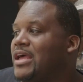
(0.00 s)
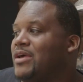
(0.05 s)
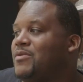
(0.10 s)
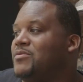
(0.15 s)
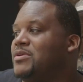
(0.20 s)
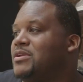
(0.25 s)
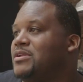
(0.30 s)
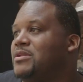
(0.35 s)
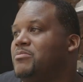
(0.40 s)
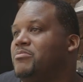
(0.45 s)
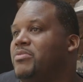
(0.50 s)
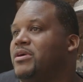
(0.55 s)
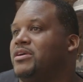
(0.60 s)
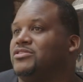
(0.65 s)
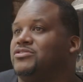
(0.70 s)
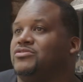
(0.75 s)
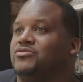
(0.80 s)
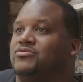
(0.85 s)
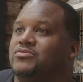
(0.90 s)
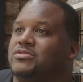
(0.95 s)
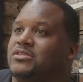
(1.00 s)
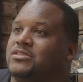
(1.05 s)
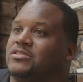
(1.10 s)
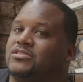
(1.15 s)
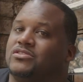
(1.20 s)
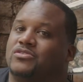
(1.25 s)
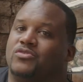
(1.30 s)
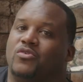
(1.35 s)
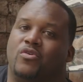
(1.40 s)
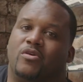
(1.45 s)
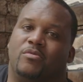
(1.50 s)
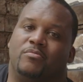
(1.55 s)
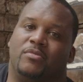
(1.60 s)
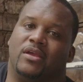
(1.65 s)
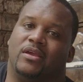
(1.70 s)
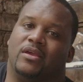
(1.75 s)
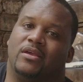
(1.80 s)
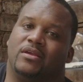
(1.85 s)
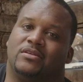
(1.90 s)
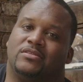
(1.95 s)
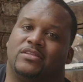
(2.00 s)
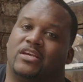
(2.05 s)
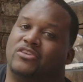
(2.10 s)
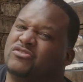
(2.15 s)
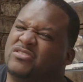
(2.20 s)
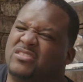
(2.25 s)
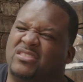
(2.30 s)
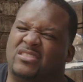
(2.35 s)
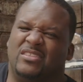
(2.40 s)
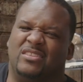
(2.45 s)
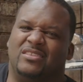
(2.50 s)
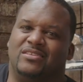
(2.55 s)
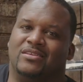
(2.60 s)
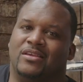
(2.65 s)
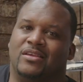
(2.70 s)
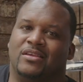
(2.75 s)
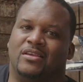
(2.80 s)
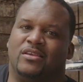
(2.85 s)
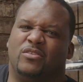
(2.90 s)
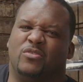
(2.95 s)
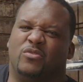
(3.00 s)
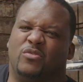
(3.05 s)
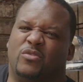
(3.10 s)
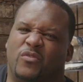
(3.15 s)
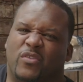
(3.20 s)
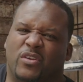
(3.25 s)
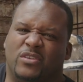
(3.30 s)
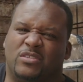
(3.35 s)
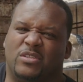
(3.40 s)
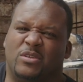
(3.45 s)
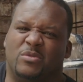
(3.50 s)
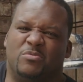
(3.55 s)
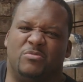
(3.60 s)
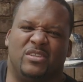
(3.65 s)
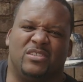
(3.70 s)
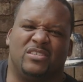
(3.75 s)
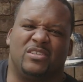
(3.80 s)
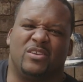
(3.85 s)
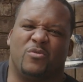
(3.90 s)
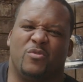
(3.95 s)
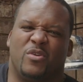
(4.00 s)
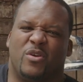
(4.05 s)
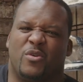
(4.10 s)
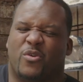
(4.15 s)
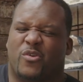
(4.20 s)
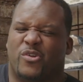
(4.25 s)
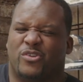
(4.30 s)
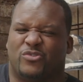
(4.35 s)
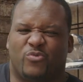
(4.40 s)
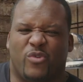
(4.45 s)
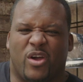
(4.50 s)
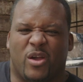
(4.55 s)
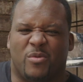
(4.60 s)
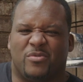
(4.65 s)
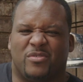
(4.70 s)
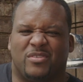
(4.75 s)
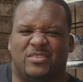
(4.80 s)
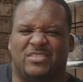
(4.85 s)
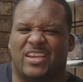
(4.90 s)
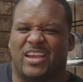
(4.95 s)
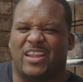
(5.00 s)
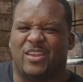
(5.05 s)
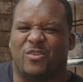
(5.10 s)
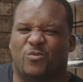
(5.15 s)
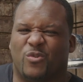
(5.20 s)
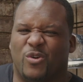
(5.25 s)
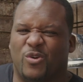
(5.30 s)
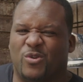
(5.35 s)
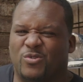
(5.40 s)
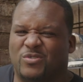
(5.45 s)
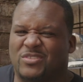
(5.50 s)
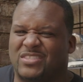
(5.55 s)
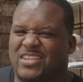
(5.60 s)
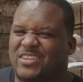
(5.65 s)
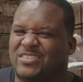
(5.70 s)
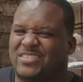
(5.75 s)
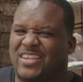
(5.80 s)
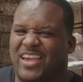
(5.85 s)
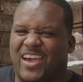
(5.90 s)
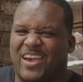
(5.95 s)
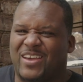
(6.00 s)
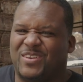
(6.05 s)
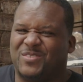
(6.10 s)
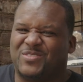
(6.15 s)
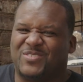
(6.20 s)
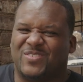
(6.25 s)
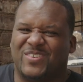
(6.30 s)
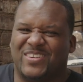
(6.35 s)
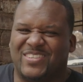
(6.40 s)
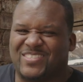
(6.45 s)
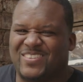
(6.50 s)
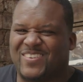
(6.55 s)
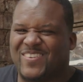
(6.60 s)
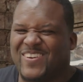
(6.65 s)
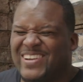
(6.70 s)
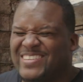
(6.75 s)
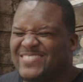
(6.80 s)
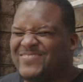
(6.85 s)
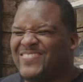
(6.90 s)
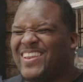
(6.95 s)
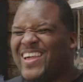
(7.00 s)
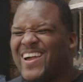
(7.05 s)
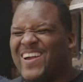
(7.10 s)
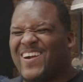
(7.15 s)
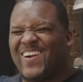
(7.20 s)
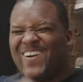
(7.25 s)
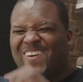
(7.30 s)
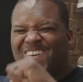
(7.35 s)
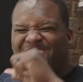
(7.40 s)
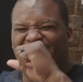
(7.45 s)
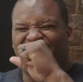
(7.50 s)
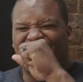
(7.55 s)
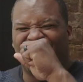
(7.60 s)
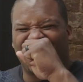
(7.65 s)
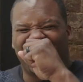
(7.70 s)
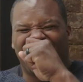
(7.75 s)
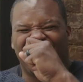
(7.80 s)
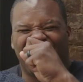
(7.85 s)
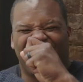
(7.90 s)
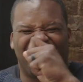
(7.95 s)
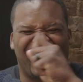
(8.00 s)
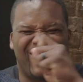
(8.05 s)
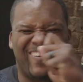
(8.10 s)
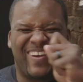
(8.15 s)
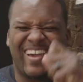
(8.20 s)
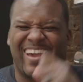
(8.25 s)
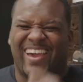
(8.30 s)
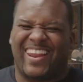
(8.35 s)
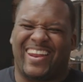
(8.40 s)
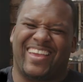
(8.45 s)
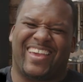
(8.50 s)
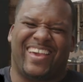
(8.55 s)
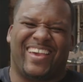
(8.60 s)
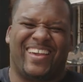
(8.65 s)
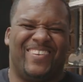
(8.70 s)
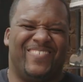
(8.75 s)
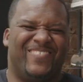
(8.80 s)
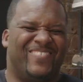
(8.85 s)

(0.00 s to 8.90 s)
like one of the best shoes in the store, man. Because I used to see University of Michigan wearing Chris Webber, Jalen Rose. They used to have them joints on. I was like, oh, I gotta get